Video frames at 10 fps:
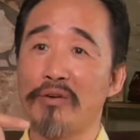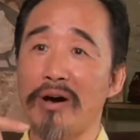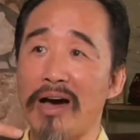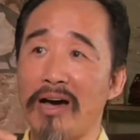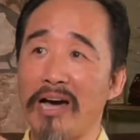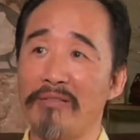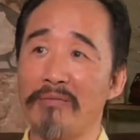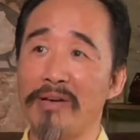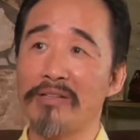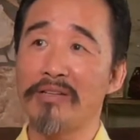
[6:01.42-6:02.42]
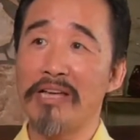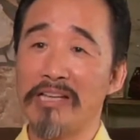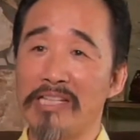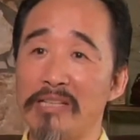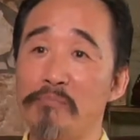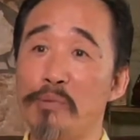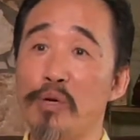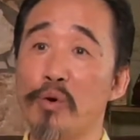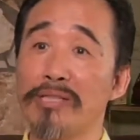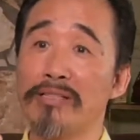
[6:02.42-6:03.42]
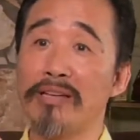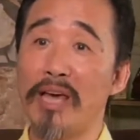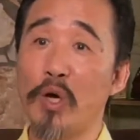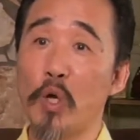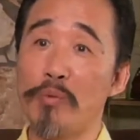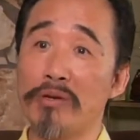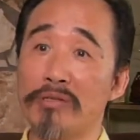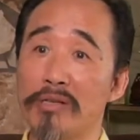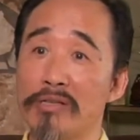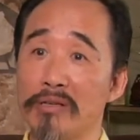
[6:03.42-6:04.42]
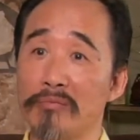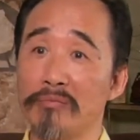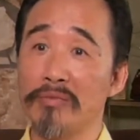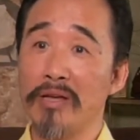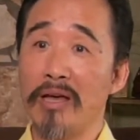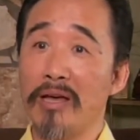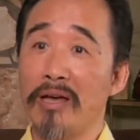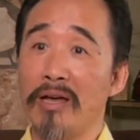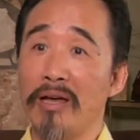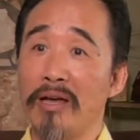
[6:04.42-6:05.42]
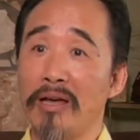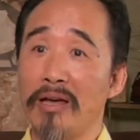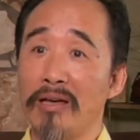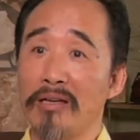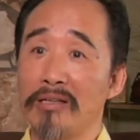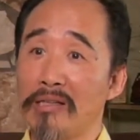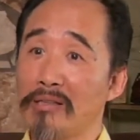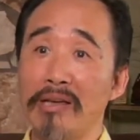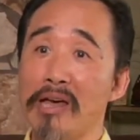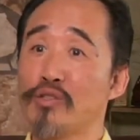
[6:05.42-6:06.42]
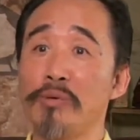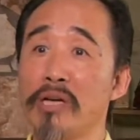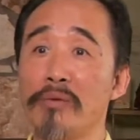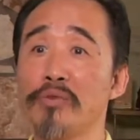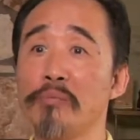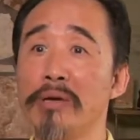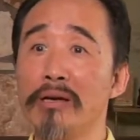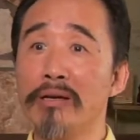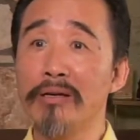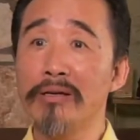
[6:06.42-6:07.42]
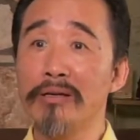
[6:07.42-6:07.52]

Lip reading: or government symbiotic economic system, it has to become too big.